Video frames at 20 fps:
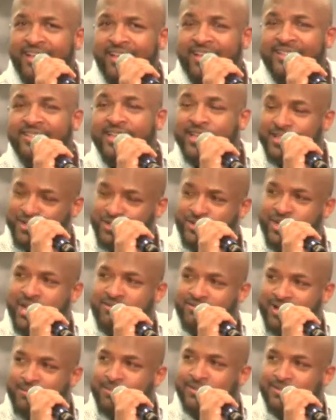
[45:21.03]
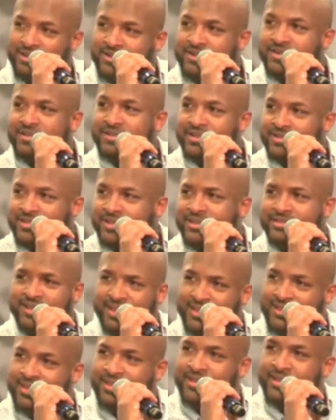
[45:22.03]
He said, your name Robert Turner? And I
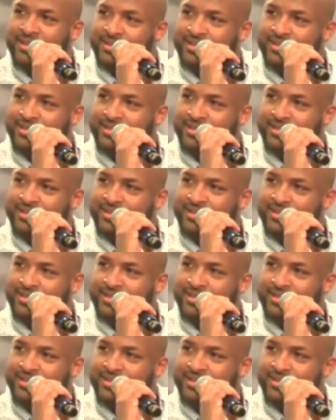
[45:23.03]
said, yeah,